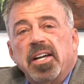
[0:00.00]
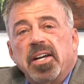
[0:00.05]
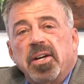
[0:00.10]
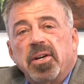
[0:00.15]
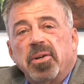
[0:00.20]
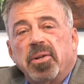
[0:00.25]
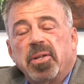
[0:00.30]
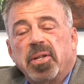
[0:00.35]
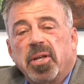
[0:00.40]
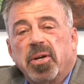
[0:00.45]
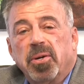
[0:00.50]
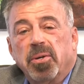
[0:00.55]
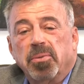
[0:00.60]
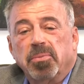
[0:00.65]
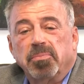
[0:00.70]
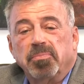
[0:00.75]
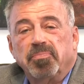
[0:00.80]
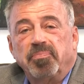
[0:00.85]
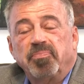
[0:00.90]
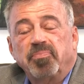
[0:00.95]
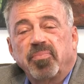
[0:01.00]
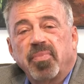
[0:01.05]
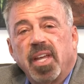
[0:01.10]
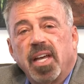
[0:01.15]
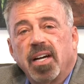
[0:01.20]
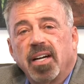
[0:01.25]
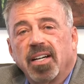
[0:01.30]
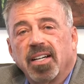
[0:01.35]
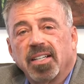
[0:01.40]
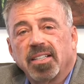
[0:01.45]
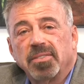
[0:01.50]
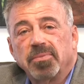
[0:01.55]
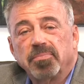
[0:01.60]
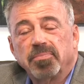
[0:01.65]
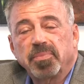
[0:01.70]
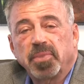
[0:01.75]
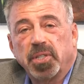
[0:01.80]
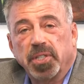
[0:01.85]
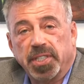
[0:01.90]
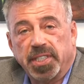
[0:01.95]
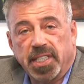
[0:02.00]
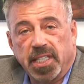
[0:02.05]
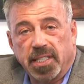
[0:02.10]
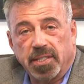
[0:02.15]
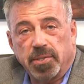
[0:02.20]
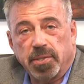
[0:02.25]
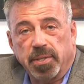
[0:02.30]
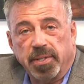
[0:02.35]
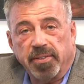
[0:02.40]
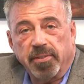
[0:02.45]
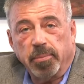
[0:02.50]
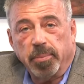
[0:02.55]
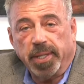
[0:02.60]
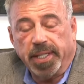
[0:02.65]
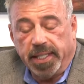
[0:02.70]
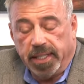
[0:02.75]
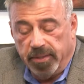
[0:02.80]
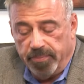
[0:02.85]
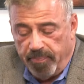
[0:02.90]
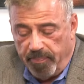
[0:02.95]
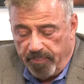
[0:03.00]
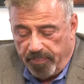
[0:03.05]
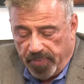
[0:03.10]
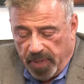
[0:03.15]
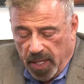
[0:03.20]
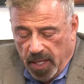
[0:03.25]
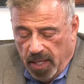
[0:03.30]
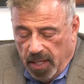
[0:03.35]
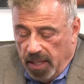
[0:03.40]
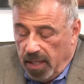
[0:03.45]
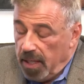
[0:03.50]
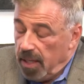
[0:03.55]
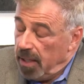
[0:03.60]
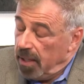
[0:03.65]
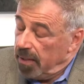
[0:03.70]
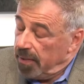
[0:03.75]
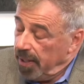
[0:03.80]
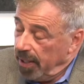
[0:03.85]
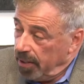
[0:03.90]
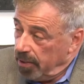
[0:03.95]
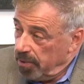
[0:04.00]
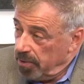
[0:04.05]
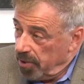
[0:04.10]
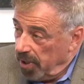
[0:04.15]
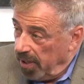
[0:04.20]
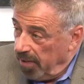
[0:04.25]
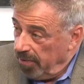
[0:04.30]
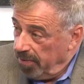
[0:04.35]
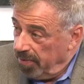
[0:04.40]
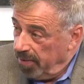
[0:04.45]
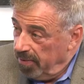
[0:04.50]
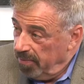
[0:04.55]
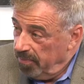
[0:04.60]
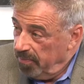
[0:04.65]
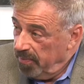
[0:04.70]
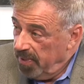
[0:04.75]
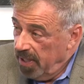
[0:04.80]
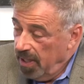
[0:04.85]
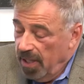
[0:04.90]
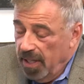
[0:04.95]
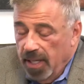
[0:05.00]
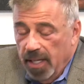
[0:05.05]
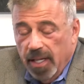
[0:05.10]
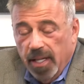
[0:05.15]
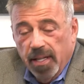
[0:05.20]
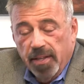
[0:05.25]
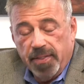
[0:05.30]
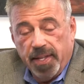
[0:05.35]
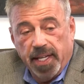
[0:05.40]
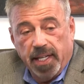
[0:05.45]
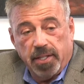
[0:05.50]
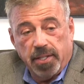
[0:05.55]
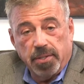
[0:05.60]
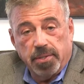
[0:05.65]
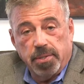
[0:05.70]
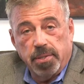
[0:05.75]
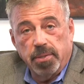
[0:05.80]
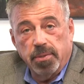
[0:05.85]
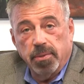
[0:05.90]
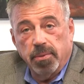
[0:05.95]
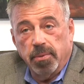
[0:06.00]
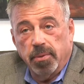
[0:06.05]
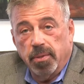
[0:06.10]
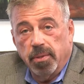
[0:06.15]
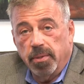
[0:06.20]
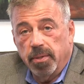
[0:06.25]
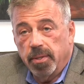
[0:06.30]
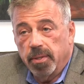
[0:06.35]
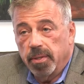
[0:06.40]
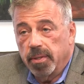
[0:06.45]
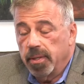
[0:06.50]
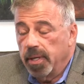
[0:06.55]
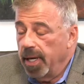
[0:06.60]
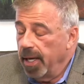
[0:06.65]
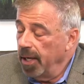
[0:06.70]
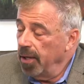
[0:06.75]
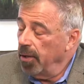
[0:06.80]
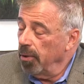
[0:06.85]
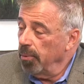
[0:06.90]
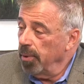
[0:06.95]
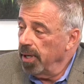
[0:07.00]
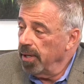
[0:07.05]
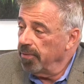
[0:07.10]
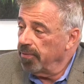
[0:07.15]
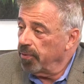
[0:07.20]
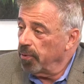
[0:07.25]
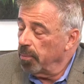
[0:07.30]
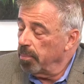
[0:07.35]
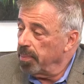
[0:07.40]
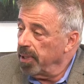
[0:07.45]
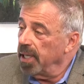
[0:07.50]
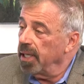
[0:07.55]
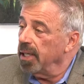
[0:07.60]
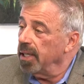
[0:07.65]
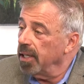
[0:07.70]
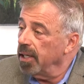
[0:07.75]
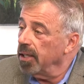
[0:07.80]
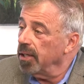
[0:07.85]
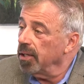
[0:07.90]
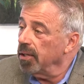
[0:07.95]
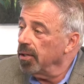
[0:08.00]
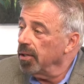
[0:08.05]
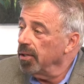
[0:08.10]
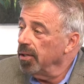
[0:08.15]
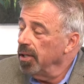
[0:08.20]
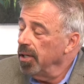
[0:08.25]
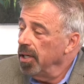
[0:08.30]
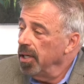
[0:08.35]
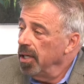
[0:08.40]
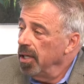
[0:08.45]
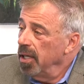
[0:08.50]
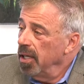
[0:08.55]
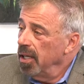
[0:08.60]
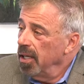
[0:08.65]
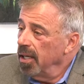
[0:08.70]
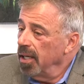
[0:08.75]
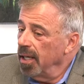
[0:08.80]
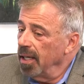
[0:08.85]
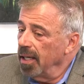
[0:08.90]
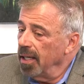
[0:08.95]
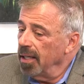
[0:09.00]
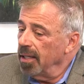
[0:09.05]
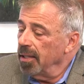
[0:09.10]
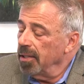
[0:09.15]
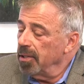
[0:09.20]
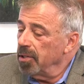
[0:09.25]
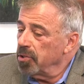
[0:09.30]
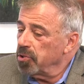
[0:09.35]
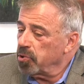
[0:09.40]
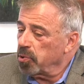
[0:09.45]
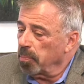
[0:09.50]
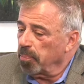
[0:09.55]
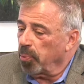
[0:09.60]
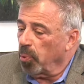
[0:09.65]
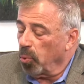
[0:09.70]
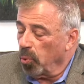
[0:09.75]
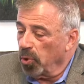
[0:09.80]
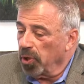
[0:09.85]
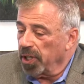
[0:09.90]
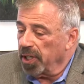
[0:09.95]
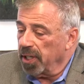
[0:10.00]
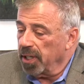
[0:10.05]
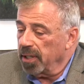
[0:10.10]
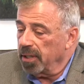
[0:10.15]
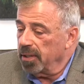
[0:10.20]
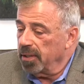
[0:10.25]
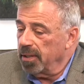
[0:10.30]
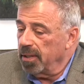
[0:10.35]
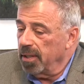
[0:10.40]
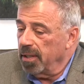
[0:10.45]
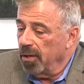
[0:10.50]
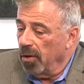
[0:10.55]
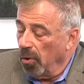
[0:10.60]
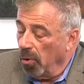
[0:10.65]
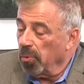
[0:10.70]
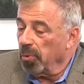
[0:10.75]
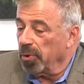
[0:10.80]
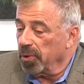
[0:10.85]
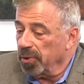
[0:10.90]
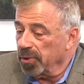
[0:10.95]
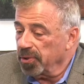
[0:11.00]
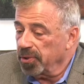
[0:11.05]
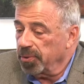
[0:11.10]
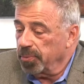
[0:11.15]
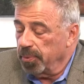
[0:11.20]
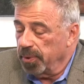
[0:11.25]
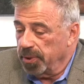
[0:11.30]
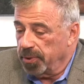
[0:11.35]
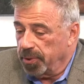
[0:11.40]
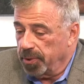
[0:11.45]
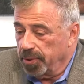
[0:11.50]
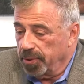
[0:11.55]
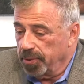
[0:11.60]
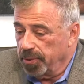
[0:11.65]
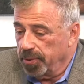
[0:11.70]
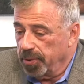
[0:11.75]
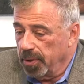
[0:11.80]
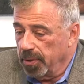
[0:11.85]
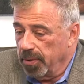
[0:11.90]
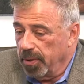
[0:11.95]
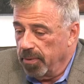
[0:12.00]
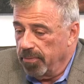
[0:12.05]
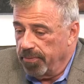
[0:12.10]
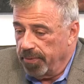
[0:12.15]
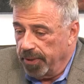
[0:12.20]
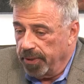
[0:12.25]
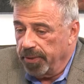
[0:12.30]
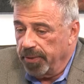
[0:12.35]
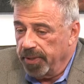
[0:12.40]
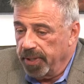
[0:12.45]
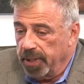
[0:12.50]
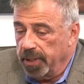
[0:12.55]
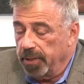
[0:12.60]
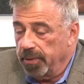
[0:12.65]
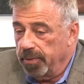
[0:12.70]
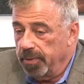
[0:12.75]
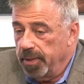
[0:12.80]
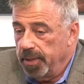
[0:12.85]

Hello, good day to everybody. Thank you, Jeff. Thank you to AOA for being here and supporting owners, which is a very